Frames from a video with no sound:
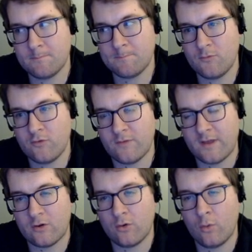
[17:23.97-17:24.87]
So if they
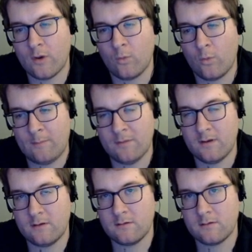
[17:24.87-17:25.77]
coin
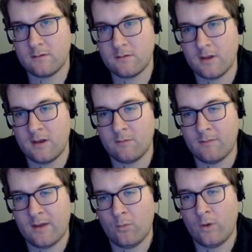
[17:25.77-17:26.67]
weapon into
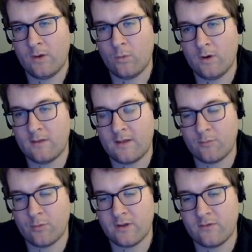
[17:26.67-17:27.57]
my 1/1, that's
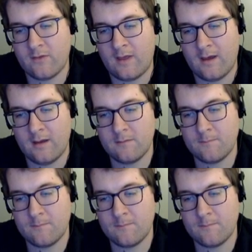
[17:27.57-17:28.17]
pretty sad.